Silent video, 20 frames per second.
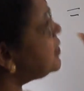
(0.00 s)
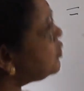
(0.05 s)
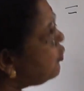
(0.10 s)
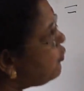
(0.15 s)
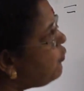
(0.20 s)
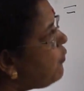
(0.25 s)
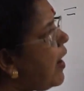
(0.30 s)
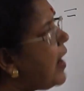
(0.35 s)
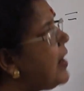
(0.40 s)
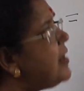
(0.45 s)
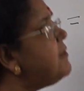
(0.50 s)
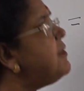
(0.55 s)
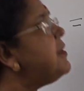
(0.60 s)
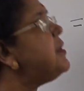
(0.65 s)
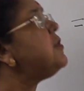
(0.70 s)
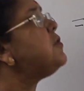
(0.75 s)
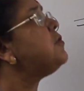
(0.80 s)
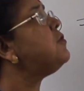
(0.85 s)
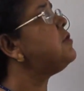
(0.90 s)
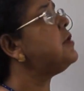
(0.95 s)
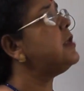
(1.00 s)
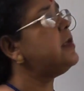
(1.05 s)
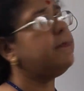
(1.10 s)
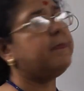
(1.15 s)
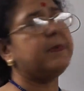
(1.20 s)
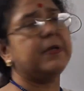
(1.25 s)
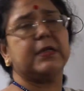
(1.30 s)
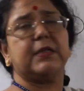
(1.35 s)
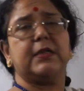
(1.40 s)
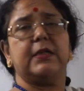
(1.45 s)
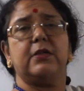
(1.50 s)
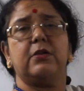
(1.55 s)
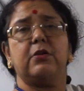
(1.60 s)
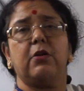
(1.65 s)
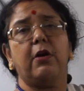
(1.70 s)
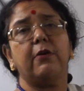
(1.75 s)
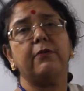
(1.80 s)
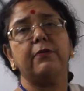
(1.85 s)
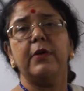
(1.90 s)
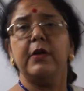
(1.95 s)
so 5 into D%
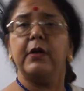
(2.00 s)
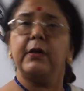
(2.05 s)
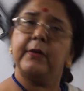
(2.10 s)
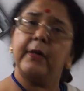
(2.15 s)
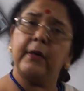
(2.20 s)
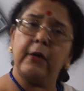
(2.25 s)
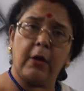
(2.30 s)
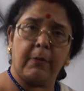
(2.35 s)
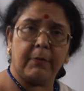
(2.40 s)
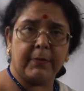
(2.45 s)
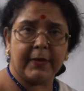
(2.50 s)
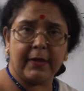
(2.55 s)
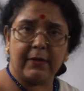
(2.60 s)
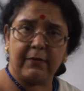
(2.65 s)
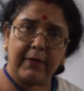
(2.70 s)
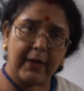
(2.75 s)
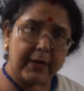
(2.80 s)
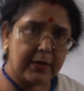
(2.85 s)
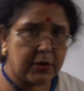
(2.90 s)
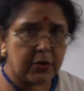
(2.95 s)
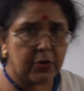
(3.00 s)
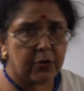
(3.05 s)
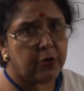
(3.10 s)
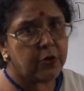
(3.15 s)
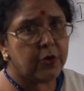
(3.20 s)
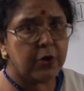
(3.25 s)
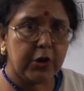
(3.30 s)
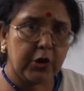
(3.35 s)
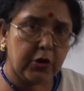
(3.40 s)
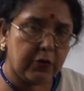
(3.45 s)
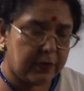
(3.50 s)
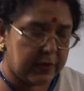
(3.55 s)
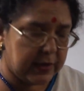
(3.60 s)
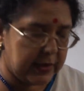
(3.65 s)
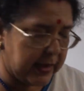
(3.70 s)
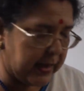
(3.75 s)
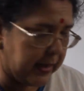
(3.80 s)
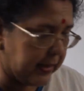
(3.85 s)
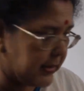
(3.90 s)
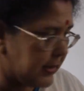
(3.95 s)
of the nominal value you will
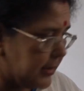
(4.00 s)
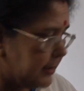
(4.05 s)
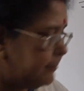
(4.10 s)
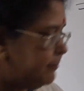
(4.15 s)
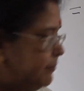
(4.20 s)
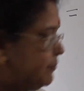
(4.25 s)
get.